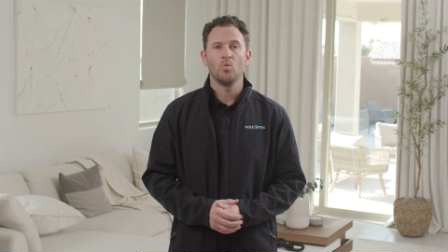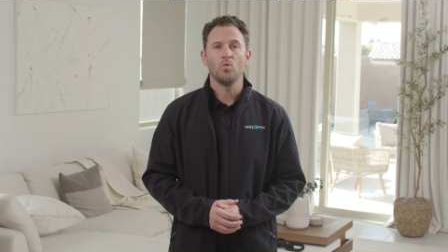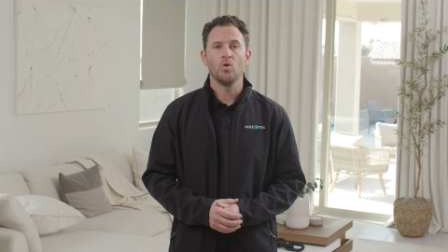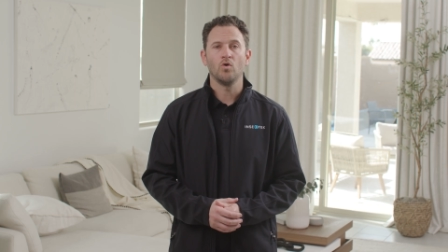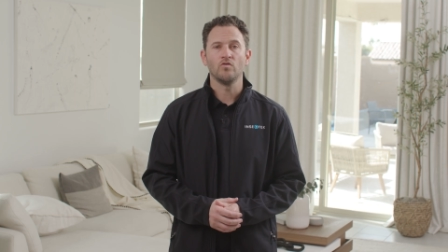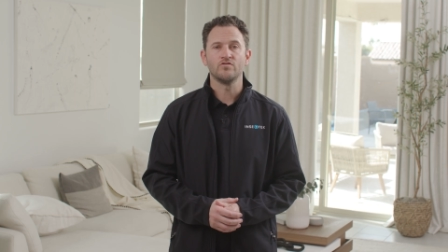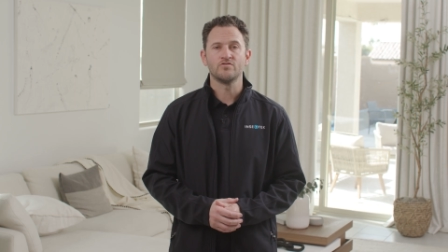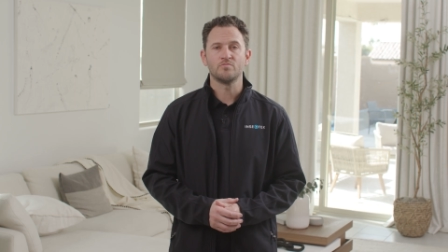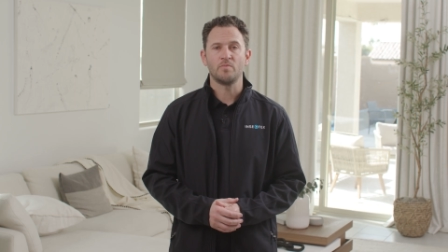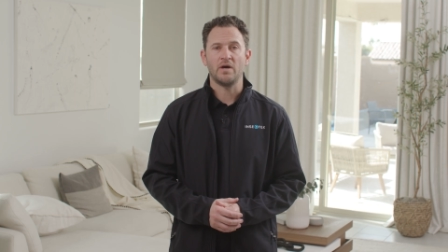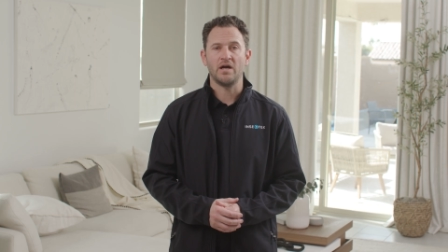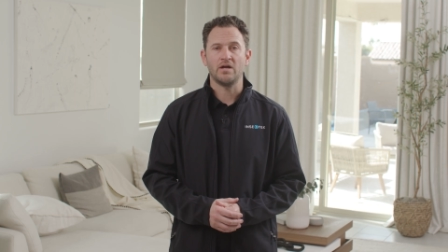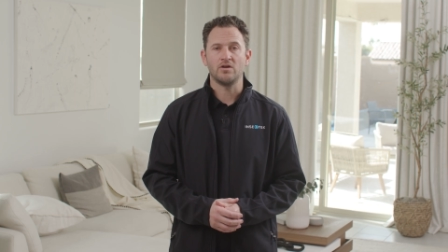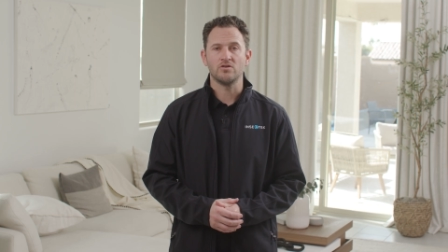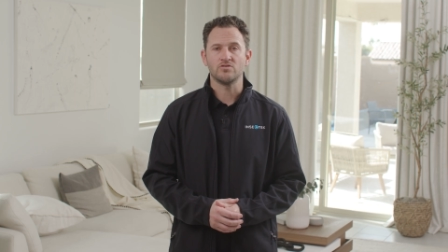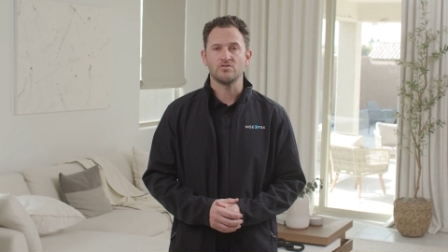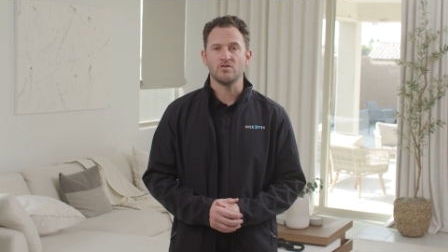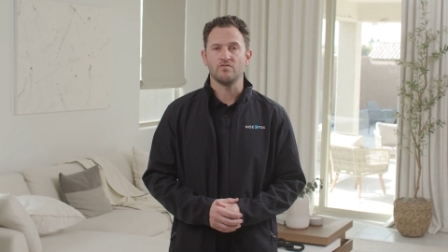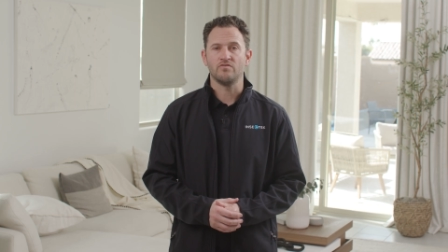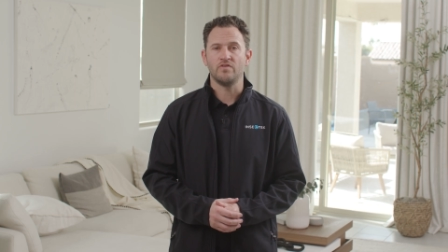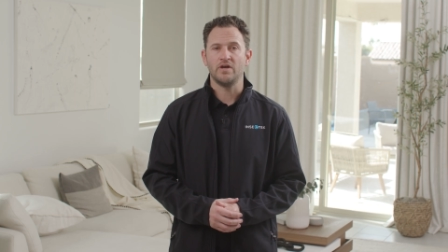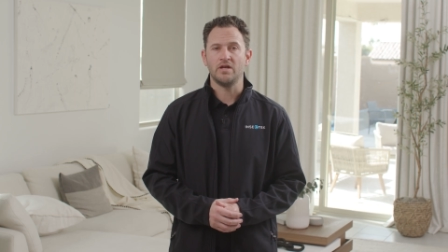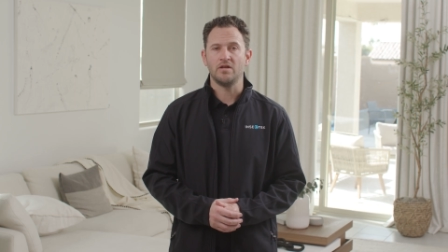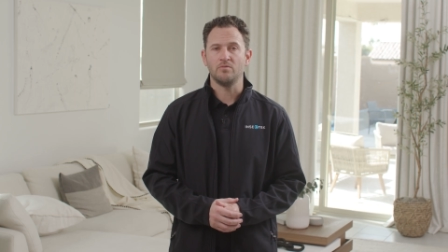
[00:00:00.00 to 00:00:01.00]
Wolf
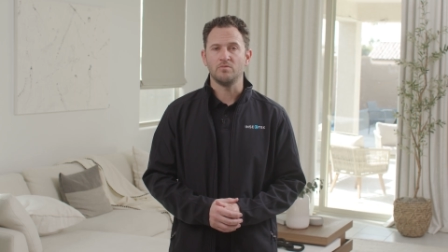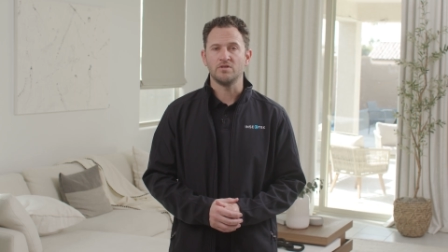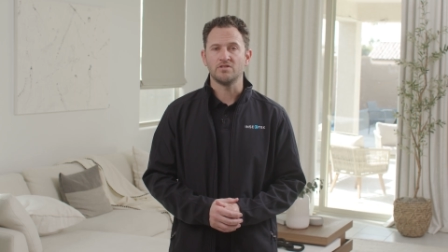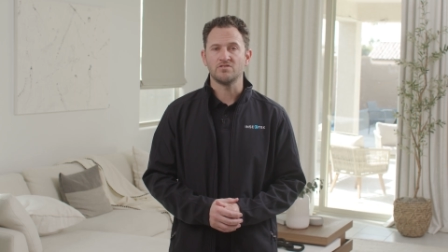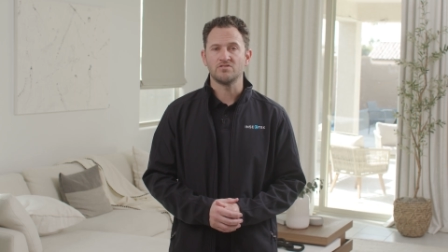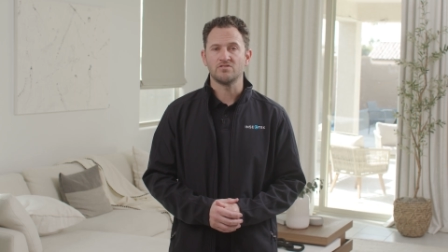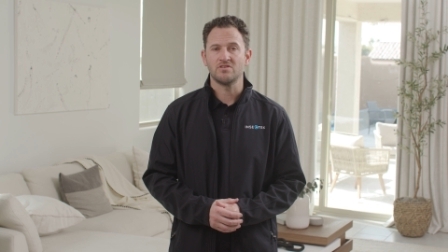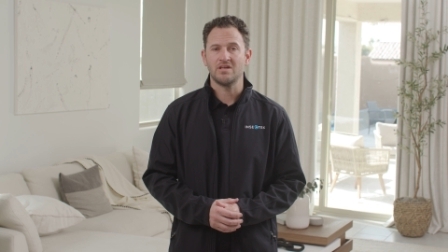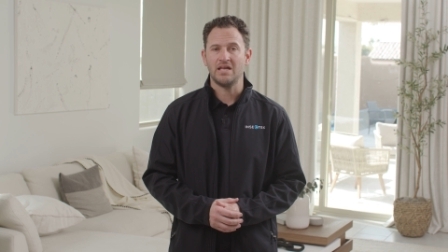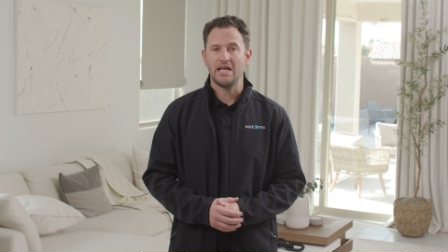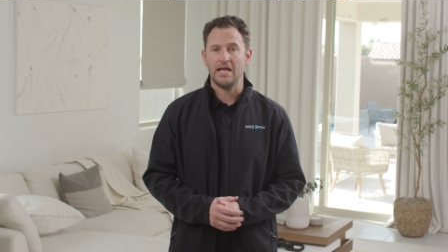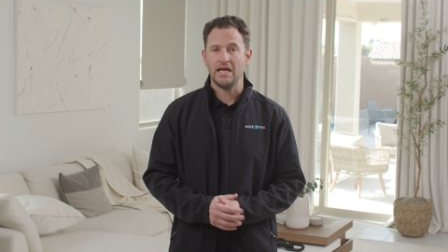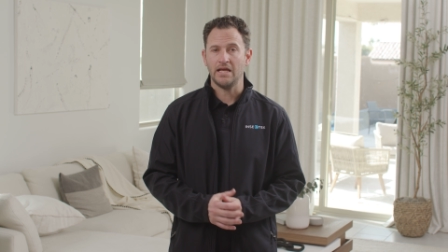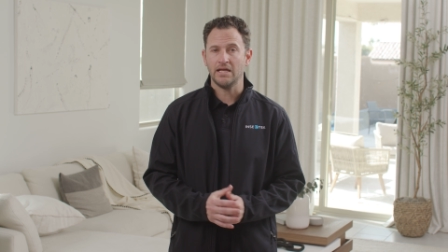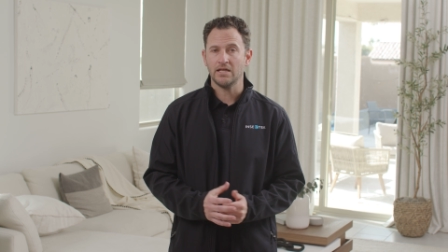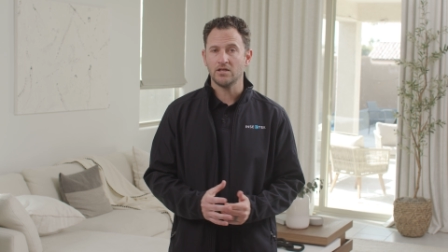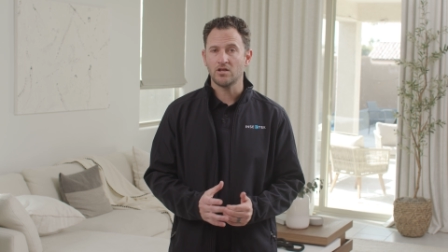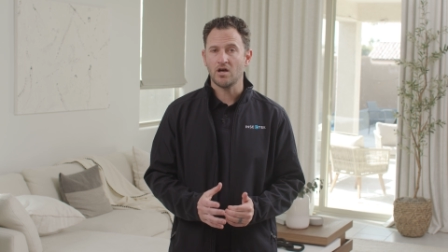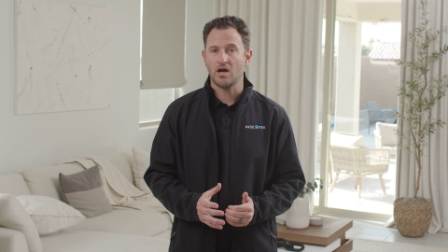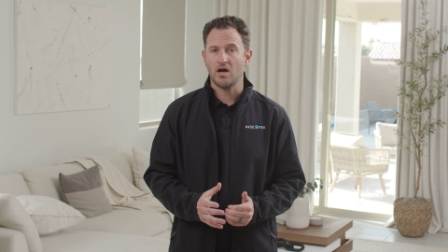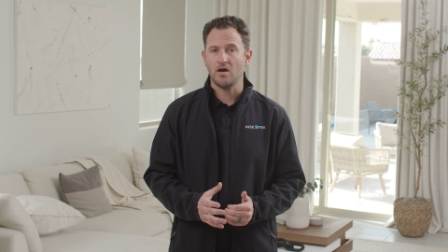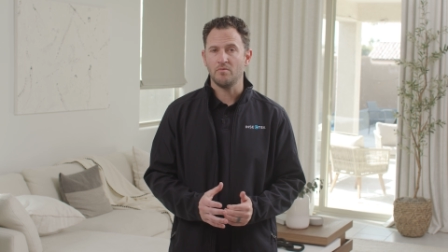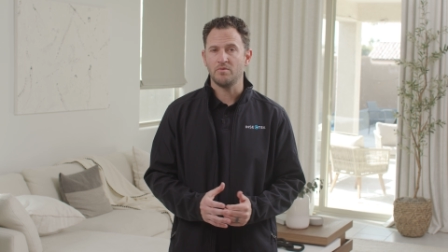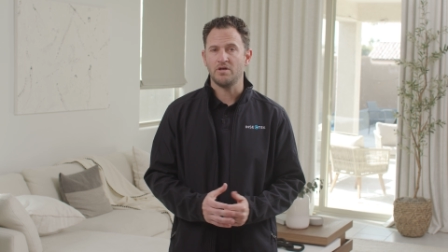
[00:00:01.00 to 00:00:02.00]
spiders are venomous
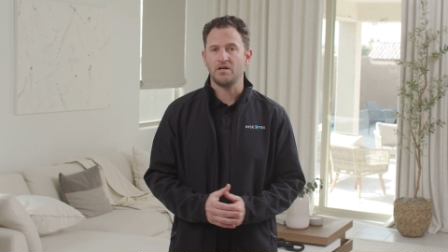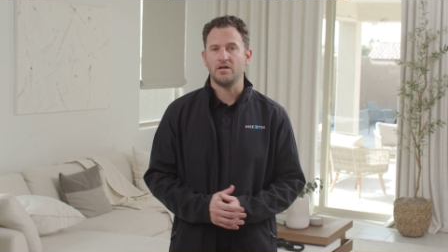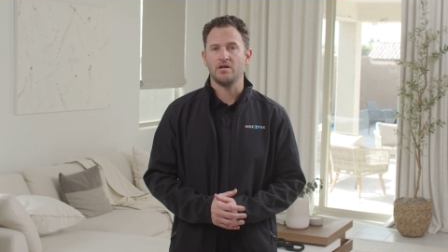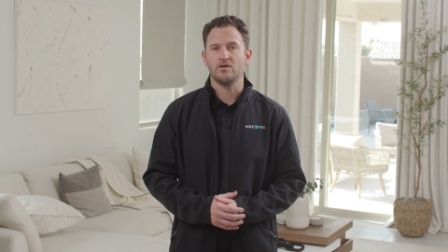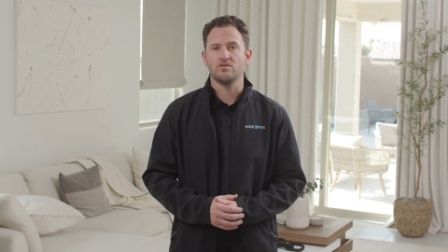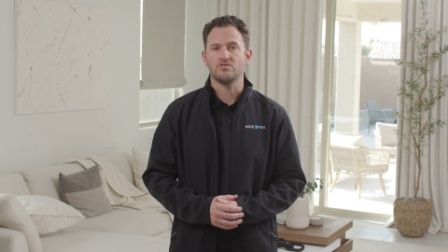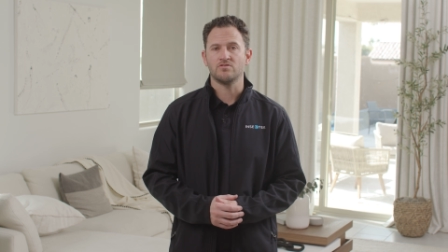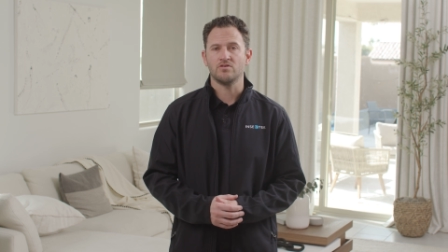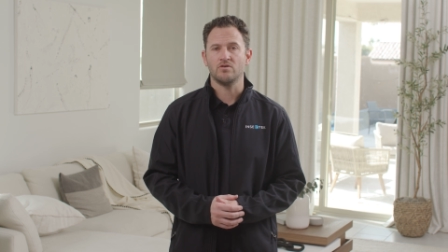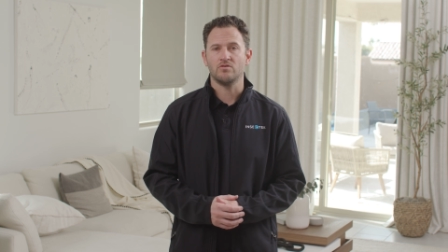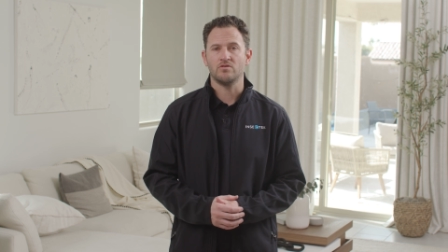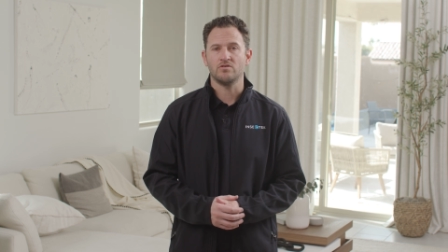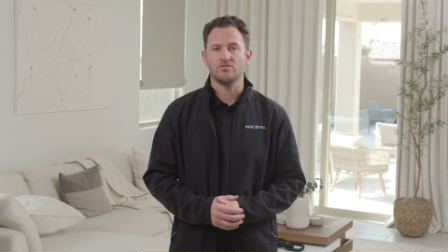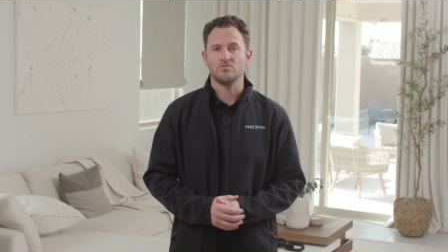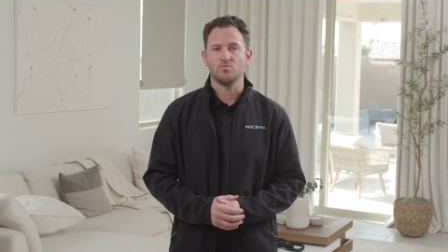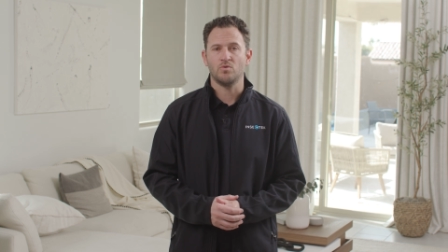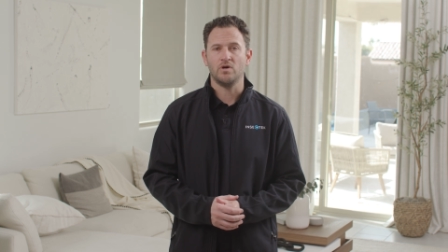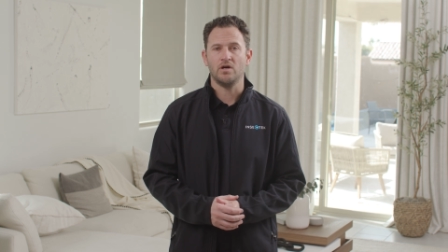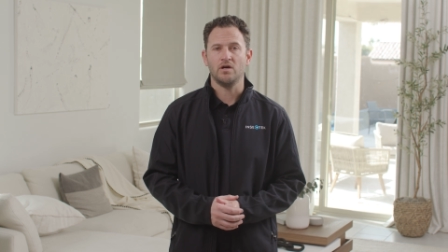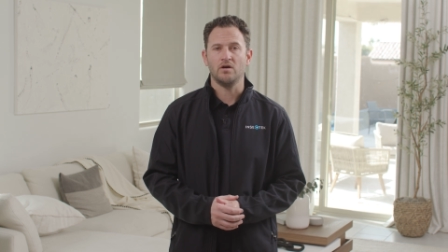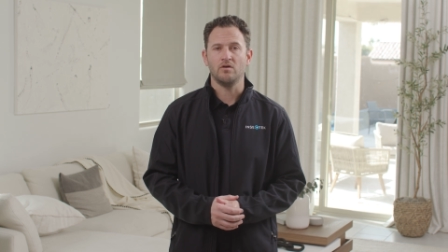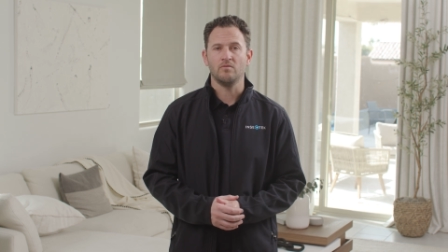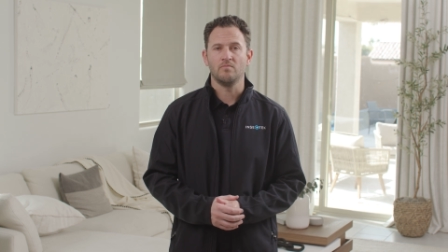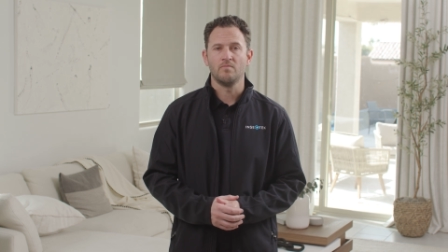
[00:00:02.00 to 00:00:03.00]
and common in Arizona as
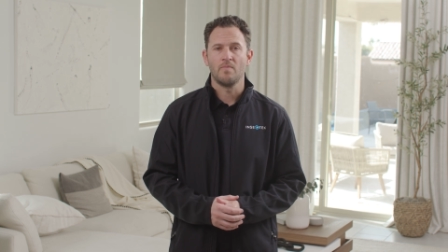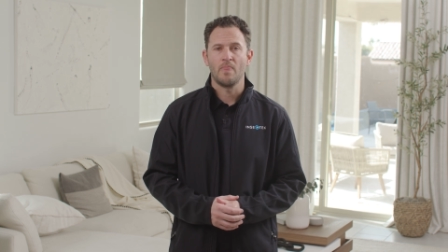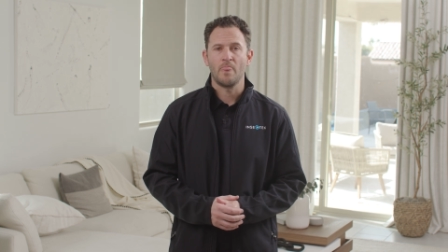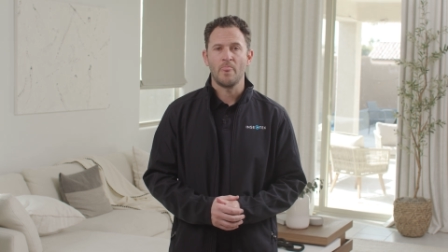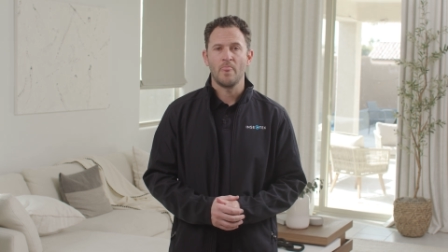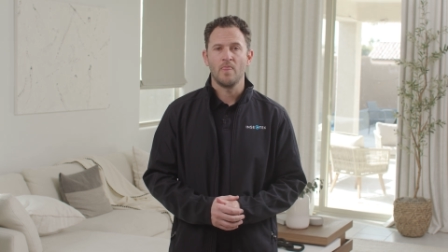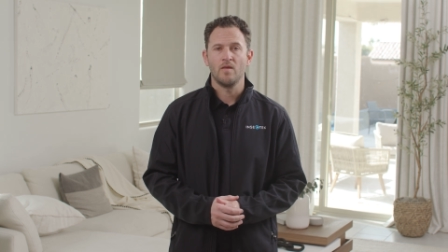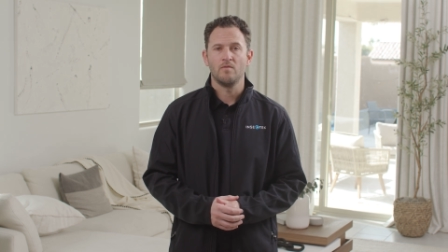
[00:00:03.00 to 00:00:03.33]
well,